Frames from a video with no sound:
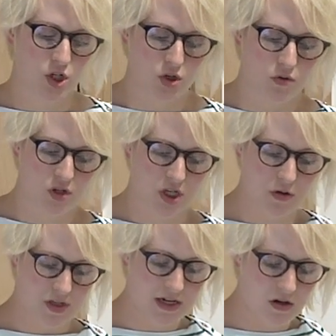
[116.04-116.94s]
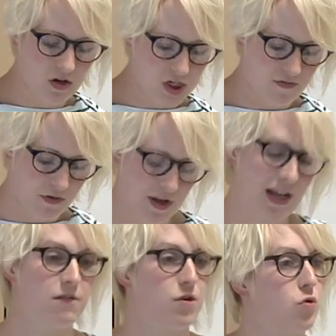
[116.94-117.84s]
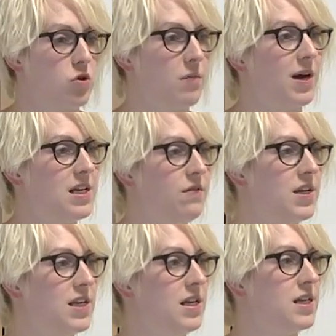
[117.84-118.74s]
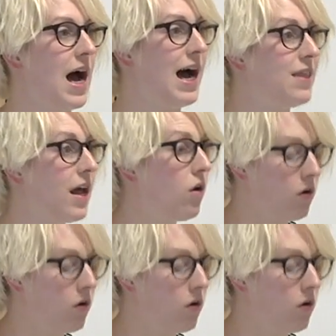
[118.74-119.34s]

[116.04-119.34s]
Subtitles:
choose to use technology for selective short-term activities and then